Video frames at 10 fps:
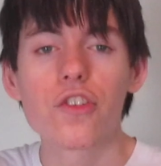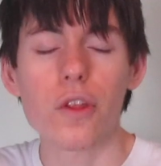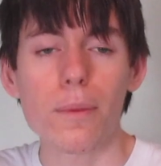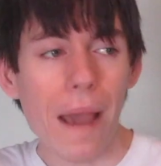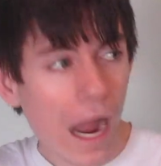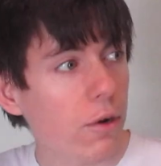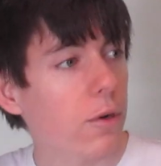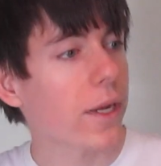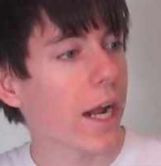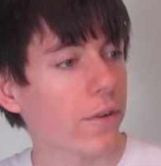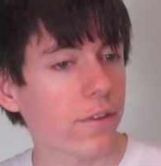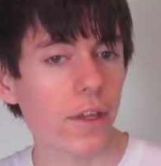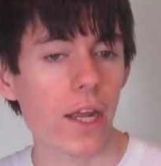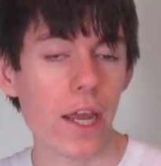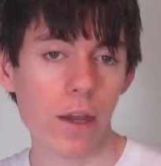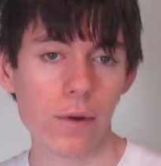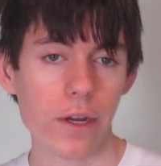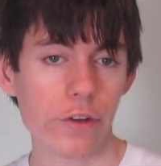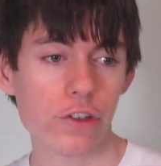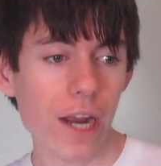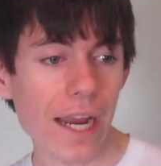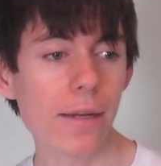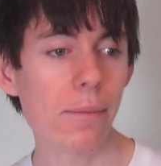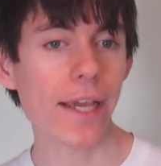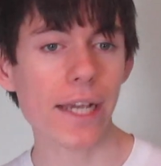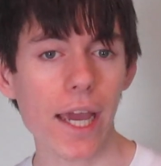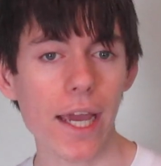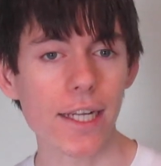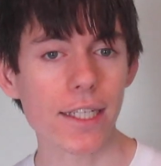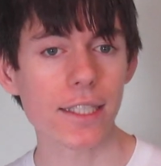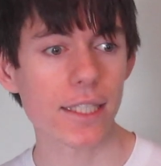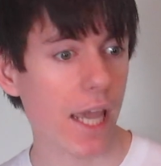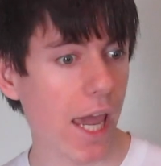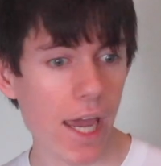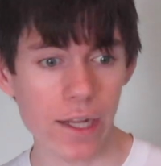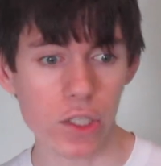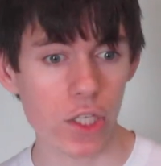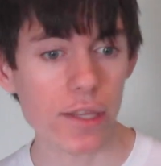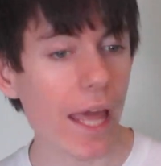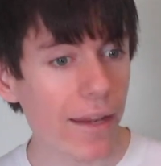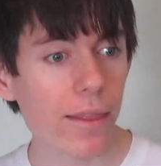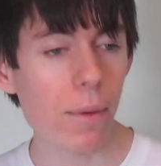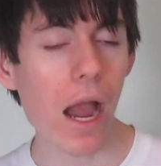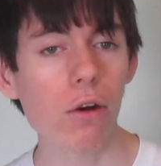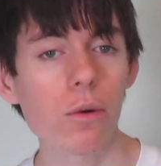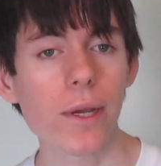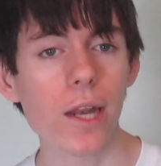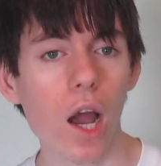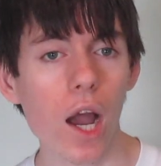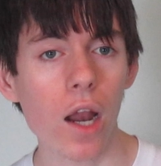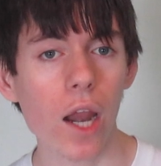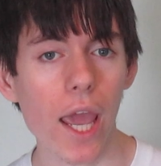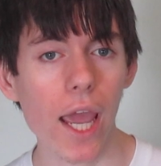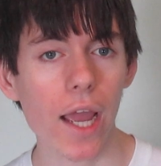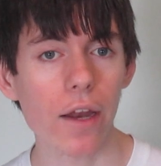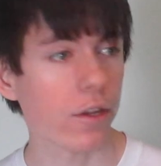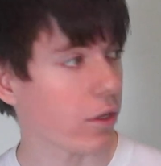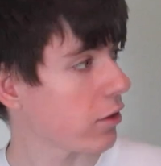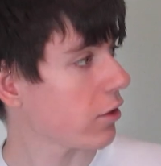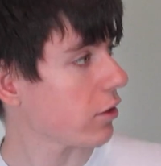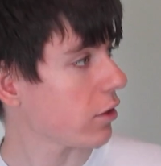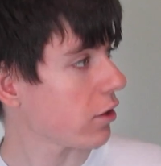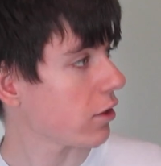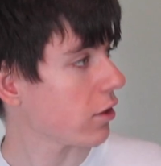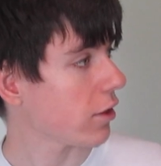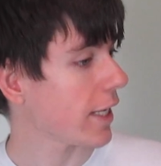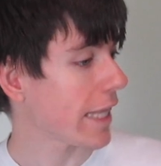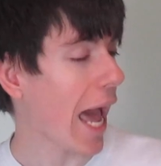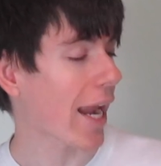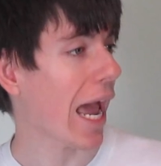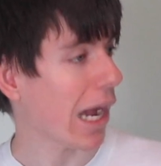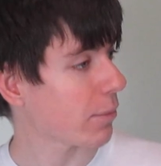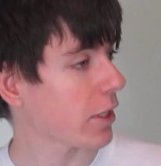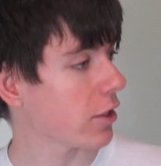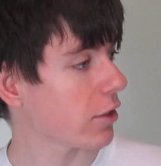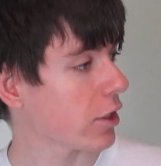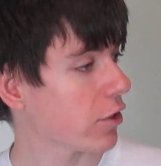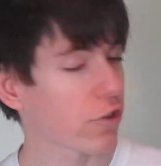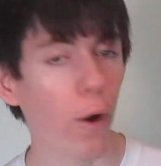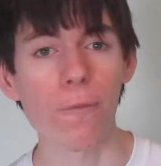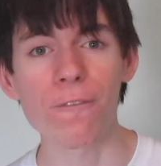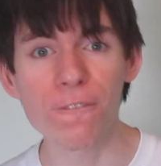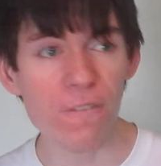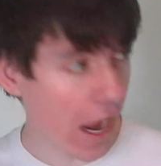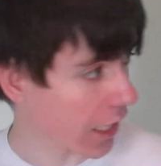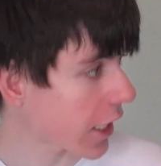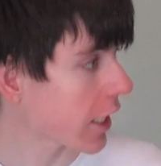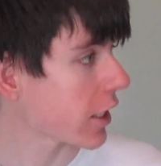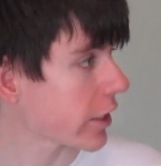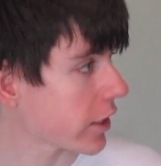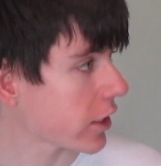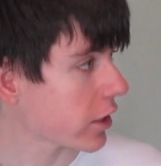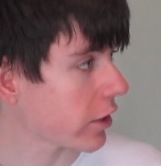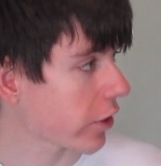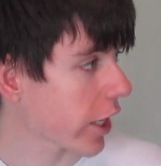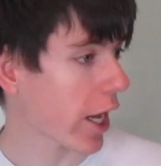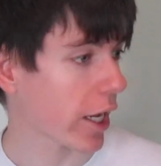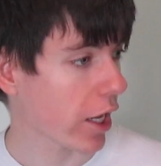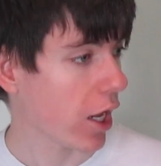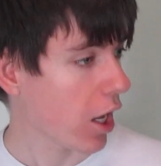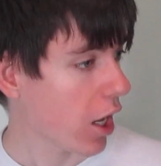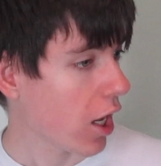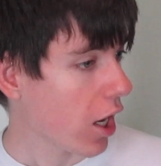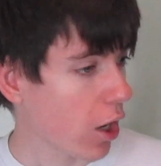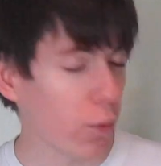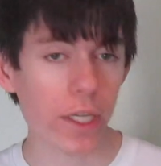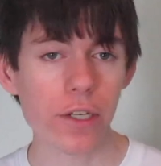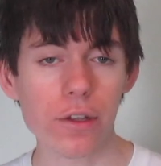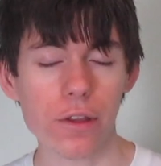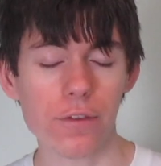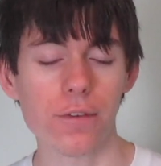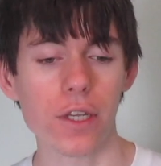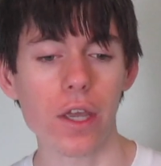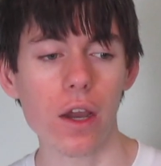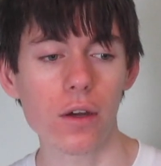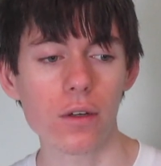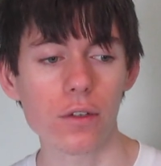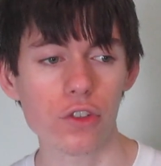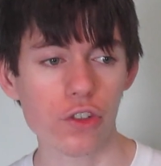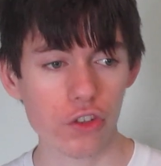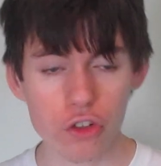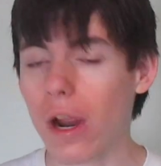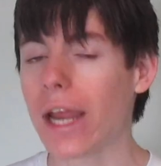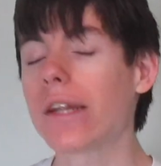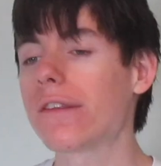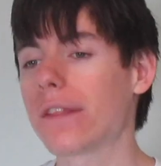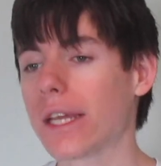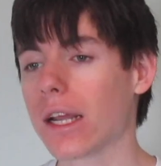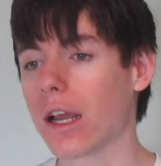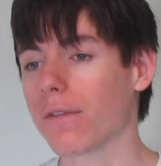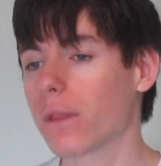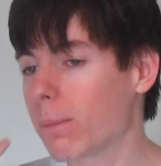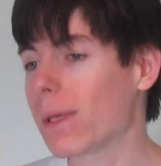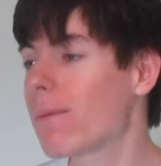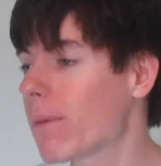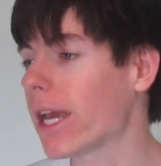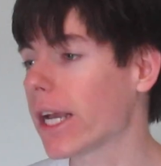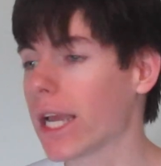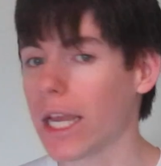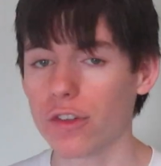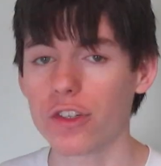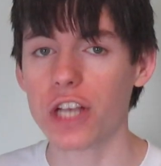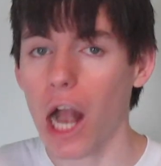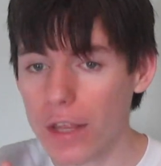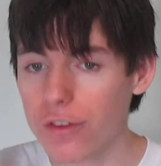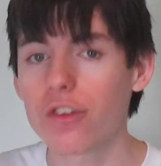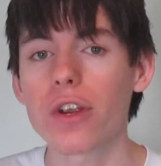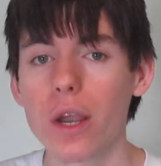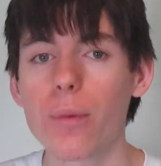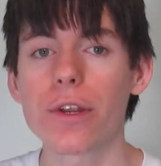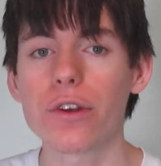So the power went out today when I was trying to make eggs, and then the power went on and that happened. So fuck. Okay. We can do this video. Just try not to think of the beeping and just concentrate on what